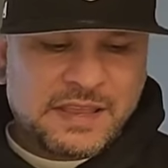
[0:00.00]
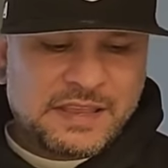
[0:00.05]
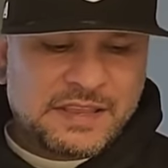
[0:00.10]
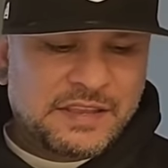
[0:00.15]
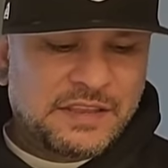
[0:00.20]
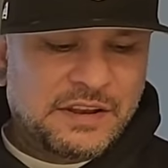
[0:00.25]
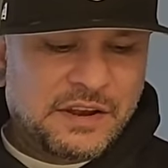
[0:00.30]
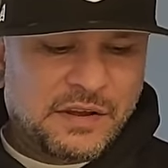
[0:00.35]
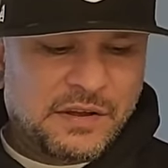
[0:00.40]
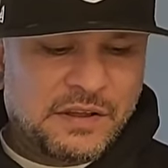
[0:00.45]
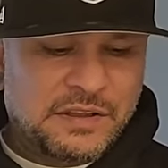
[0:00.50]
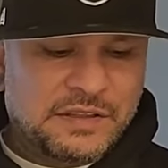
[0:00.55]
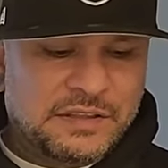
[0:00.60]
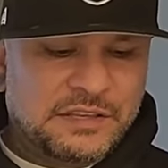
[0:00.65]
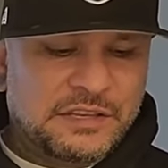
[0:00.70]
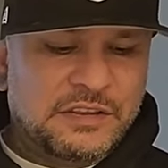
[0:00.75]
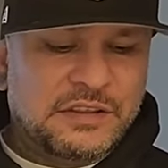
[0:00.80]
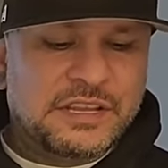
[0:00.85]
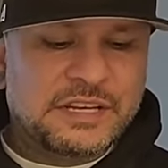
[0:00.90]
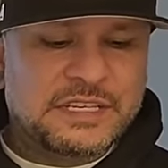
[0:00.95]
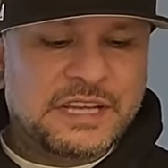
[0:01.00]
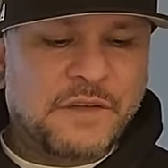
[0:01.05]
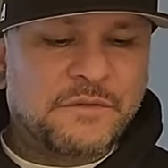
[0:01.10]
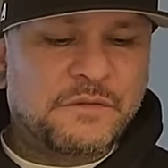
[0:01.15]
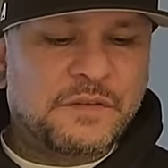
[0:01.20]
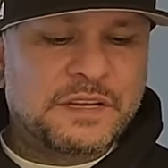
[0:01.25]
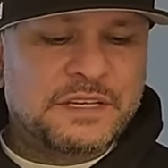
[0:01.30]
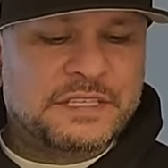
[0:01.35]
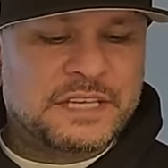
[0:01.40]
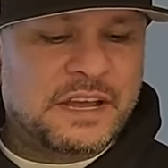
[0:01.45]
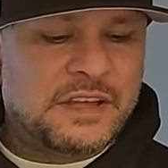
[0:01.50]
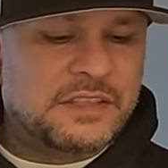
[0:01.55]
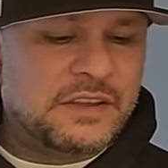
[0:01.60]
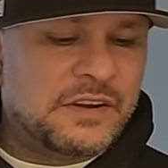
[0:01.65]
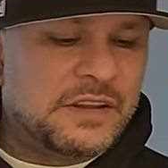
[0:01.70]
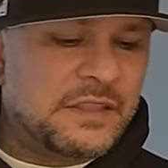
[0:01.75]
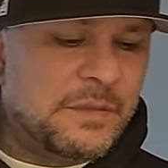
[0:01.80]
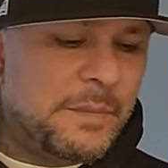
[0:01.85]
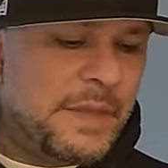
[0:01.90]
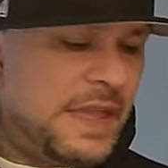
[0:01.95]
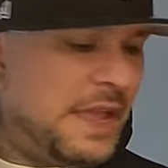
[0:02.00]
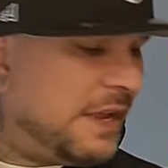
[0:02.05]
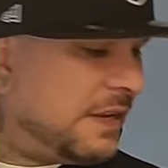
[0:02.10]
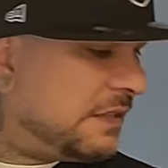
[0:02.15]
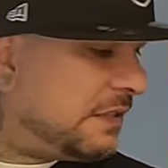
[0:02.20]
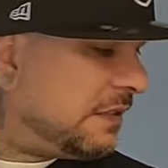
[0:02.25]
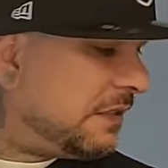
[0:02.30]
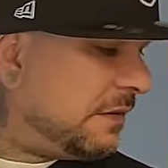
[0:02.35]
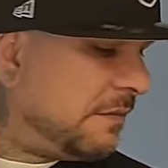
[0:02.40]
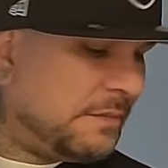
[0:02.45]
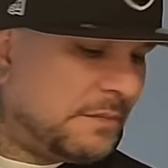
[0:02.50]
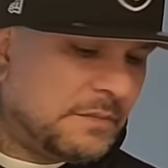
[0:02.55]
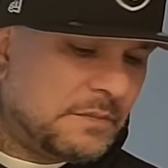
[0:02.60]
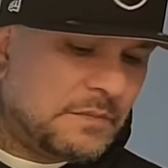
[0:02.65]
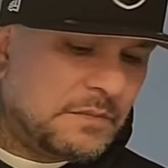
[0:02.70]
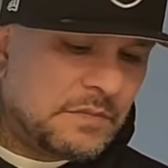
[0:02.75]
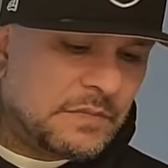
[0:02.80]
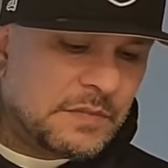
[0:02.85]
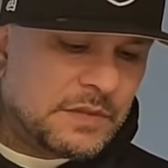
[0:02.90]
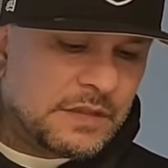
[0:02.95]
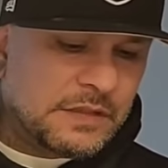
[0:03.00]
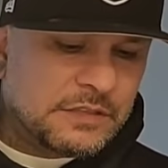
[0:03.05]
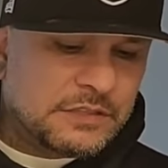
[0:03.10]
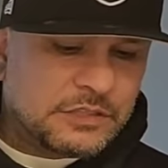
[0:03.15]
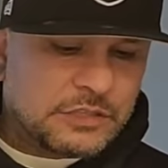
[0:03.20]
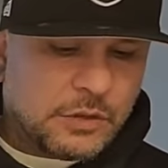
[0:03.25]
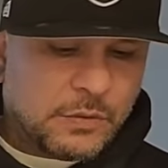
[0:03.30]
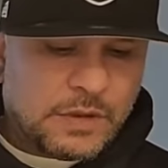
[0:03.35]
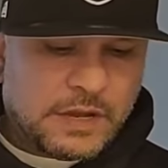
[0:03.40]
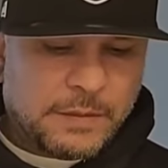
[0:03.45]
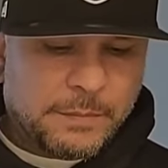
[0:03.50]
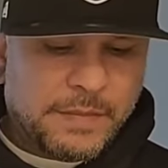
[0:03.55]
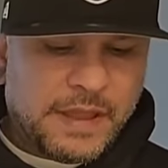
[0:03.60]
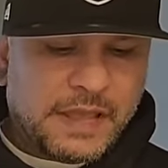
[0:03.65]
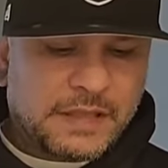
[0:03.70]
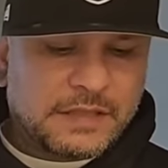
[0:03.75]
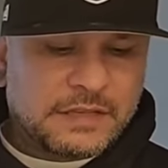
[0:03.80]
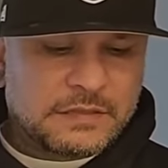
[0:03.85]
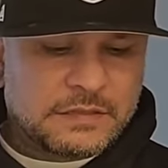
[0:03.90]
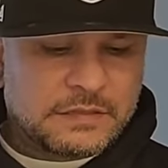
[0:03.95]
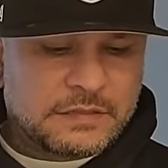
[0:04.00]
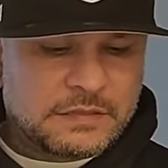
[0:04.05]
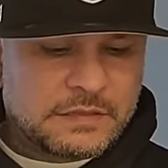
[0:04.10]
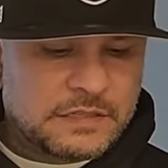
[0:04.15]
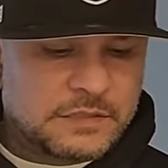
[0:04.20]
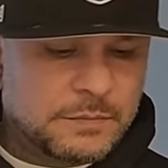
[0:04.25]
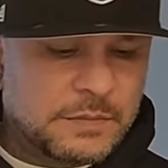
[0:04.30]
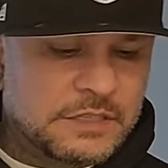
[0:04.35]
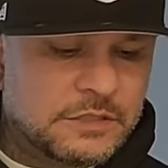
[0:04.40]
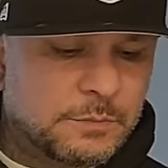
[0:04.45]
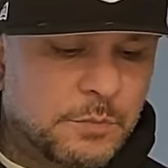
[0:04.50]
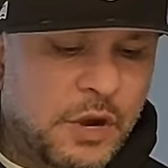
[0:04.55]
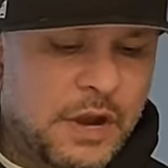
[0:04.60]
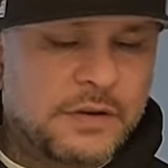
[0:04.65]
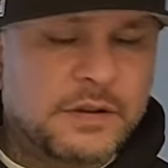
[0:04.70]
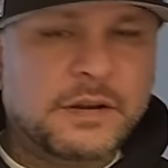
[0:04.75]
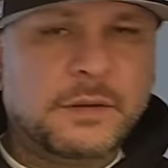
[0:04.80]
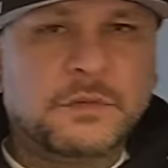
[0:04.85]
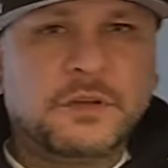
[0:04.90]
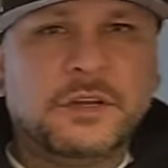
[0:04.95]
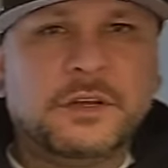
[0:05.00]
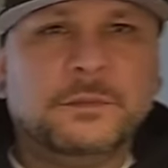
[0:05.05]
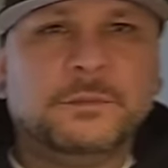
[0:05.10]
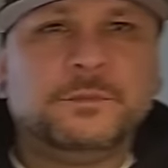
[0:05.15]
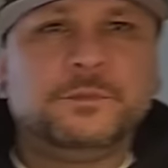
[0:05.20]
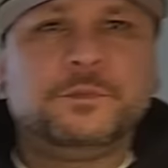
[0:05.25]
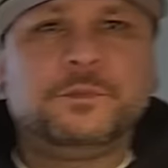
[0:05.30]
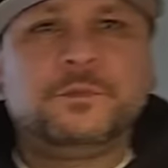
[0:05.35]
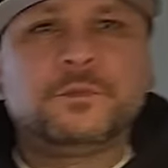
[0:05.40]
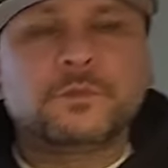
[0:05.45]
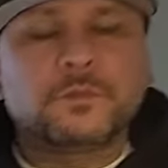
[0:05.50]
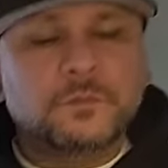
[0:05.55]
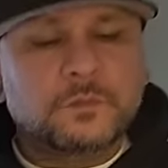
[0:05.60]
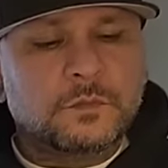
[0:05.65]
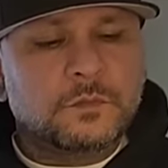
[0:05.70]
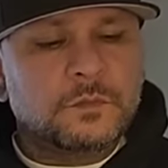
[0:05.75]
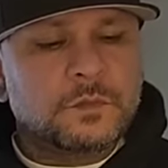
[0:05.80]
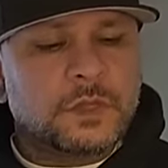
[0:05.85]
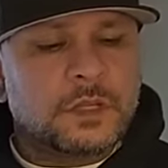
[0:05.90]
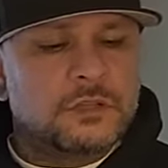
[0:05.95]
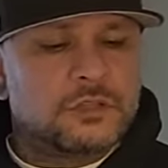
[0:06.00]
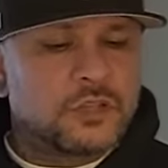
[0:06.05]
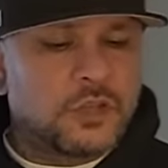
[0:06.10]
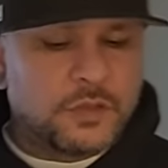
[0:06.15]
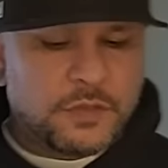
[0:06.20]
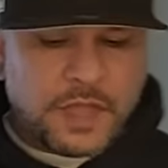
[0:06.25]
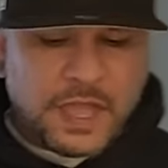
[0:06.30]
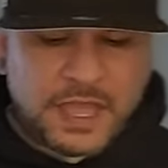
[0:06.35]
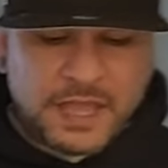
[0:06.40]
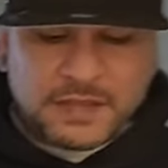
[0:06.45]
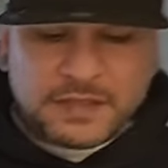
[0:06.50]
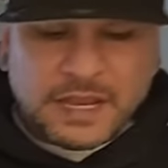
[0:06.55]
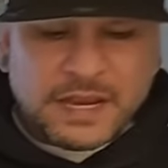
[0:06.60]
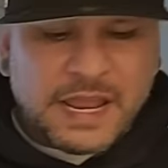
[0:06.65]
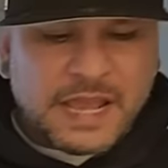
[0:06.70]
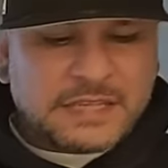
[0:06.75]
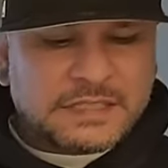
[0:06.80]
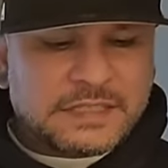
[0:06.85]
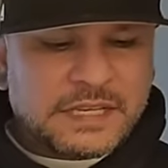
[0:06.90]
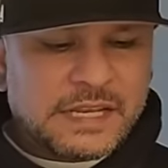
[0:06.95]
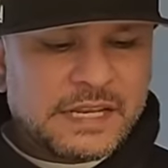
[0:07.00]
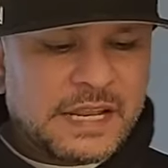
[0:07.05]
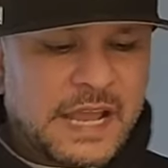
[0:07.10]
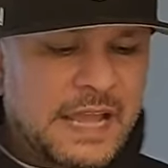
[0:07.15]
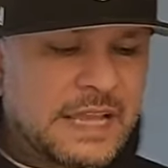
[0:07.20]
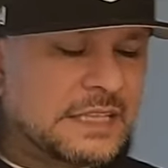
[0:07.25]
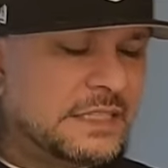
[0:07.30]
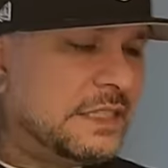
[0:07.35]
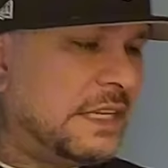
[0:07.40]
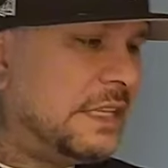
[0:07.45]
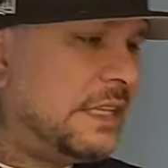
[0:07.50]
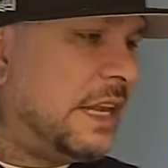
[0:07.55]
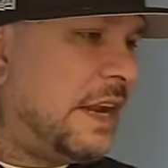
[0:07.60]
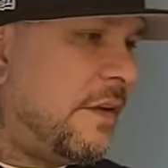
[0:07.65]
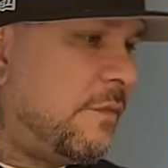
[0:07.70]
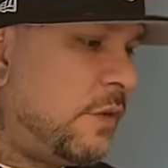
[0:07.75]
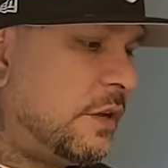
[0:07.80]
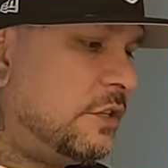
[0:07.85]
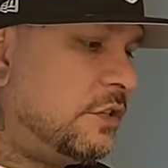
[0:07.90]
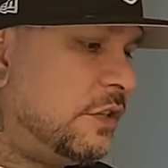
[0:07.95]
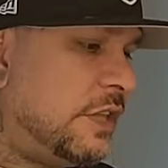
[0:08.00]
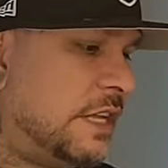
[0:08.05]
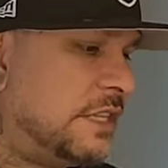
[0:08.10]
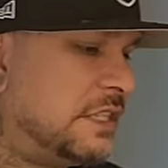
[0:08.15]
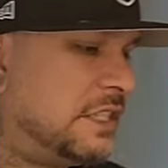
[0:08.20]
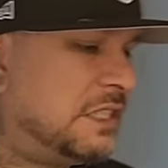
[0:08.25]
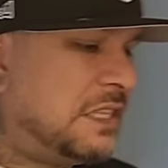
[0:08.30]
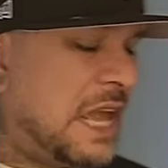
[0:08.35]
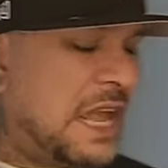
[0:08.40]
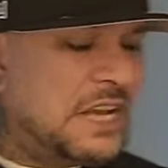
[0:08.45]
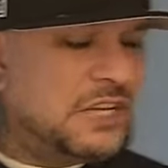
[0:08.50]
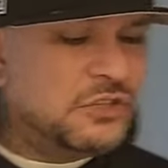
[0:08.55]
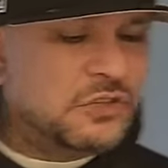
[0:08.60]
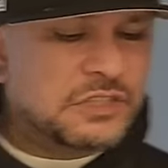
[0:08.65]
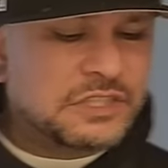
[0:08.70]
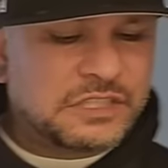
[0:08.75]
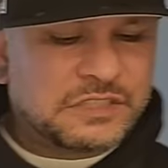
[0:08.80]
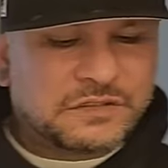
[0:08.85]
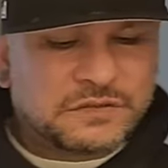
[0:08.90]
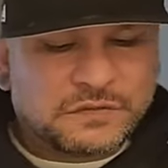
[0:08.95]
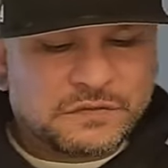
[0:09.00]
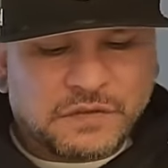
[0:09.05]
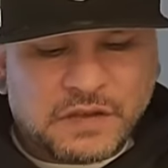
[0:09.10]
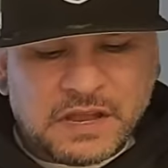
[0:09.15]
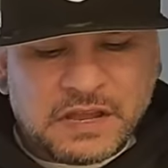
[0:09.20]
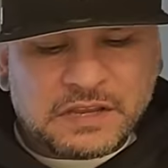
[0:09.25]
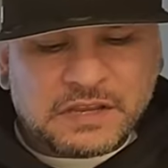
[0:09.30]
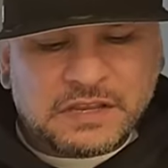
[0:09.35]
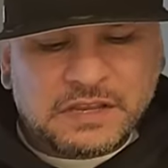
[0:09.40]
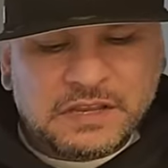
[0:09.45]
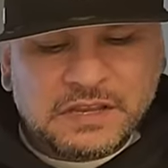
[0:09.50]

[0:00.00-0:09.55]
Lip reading: you know, you could definitely tell they're in the mix. So, man, this meat's browning up good. So then the next city I could say that I went to that's dangerous as fuck,